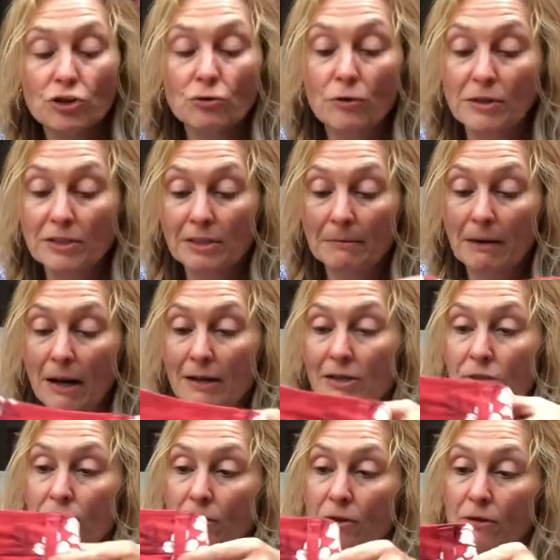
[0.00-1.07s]
shorts, to be
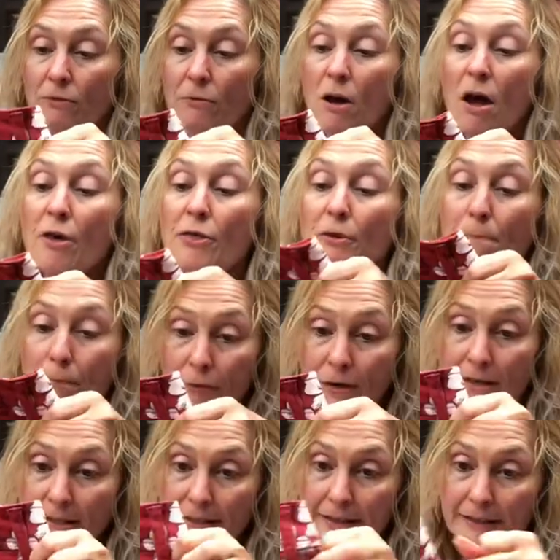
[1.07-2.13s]
honest with you. They're
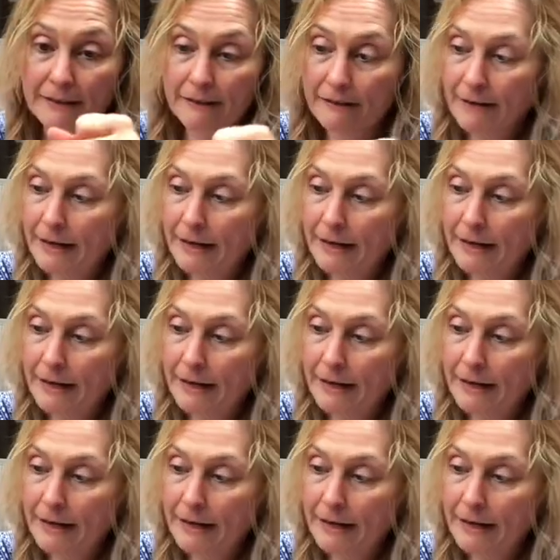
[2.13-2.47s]
printed, all